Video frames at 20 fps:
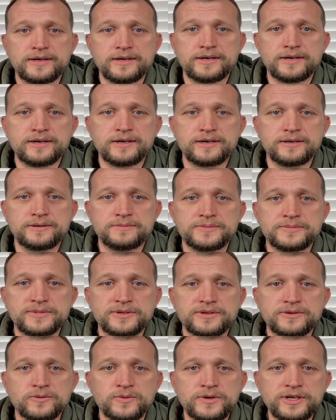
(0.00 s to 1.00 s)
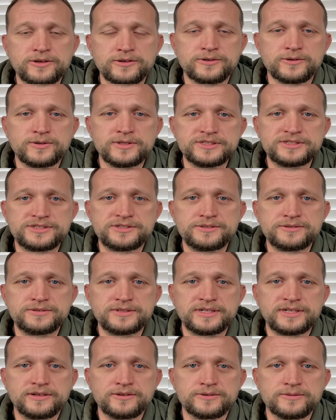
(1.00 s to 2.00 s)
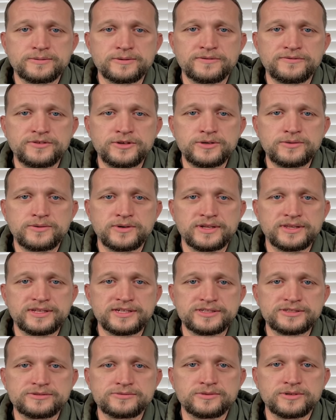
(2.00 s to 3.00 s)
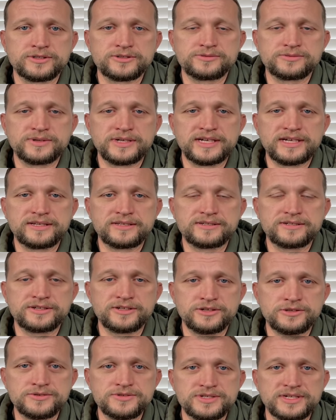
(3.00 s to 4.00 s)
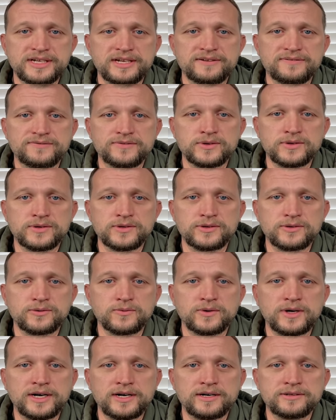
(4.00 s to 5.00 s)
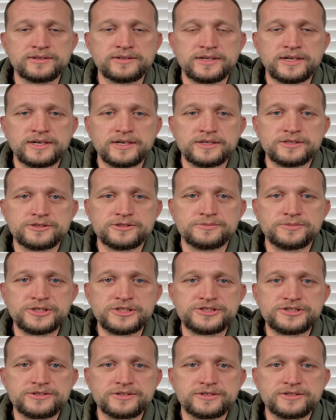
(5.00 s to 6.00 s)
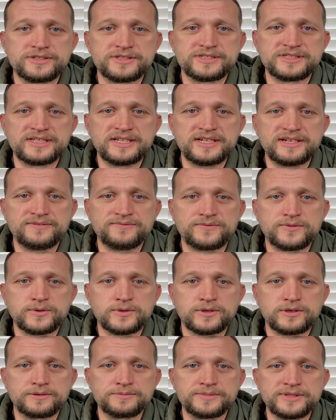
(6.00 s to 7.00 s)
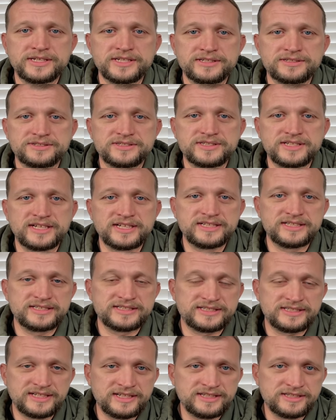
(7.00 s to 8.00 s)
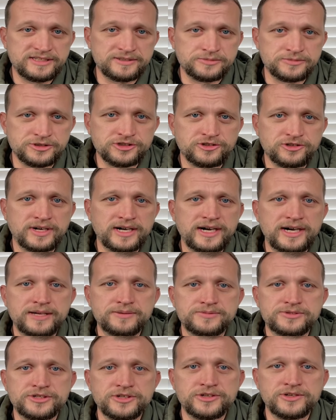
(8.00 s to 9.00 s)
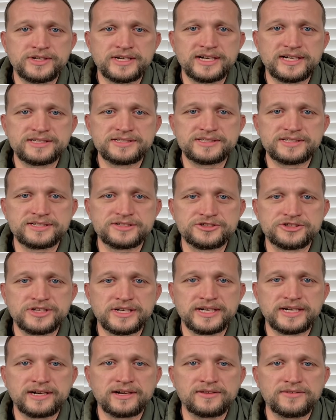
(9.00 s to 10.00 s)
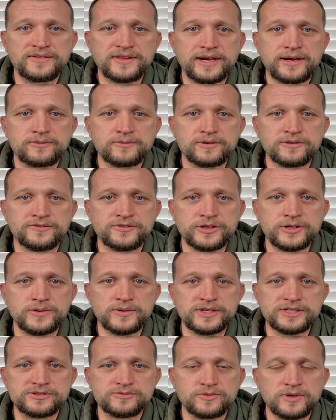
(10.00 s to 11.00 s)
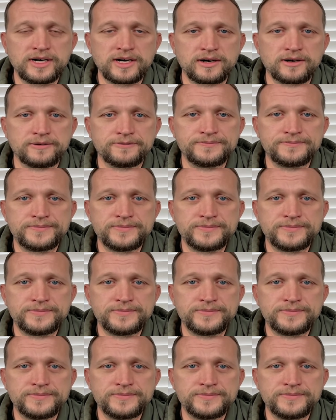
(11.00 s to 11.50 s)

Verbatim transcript: Um, we are going to do another review on this once we get to using it for a little while. So be sure to stay informed and stay, stay subscribed so you guys can check out that review as well.